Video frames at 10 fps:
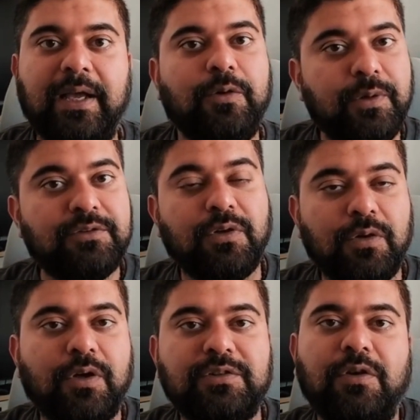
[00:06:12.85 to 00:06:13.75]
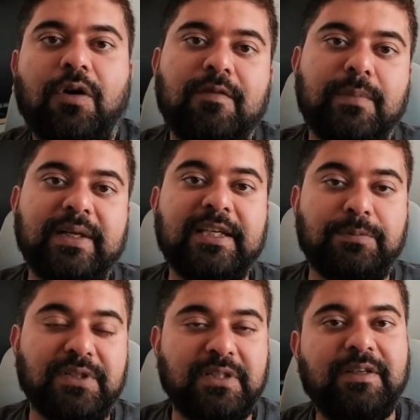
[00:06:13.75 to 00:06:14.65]
I know it's going to cost a lot of money,
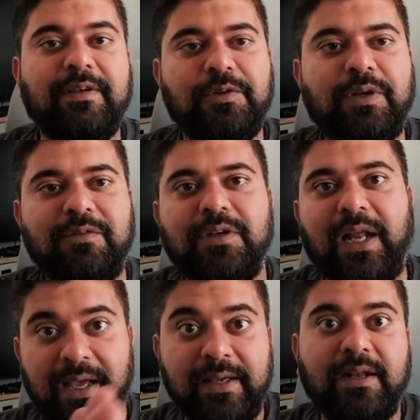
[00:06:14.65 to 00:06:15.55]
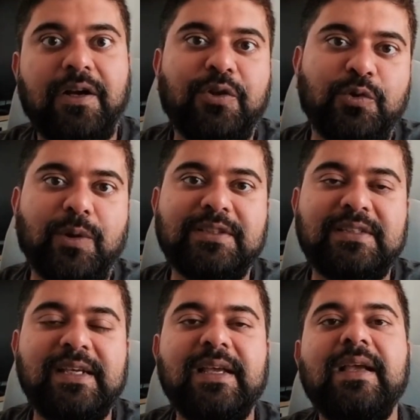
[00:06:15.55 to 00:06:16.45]
especially when you convert INR to USD,